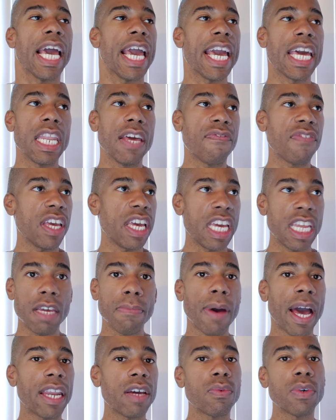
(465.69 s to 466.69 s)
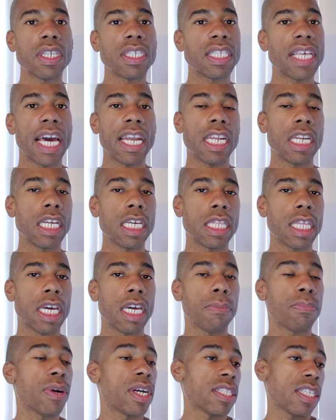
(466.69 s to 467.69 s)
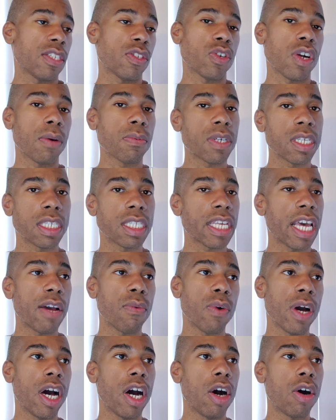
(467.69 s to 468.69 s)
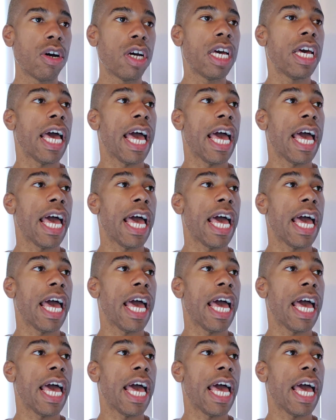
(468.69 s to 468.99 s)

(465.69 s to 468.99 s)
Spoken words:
and if anybody would have said anything, President Trump could say, well,